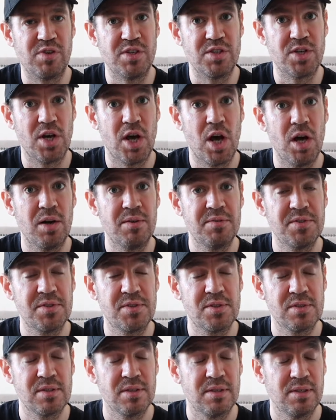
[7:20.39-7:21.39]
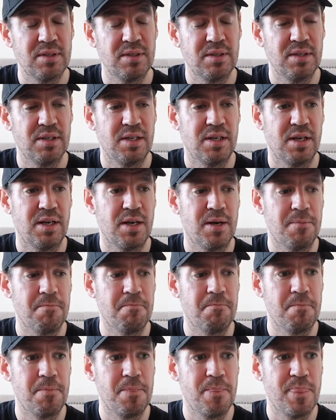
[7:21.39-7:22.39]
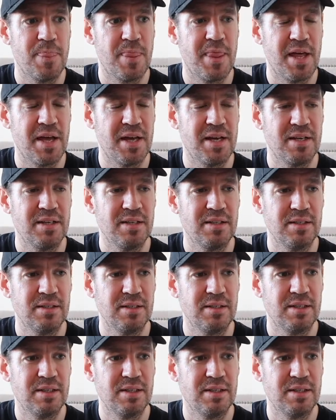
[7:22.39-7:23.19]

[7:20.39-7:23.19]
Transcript: reserves there,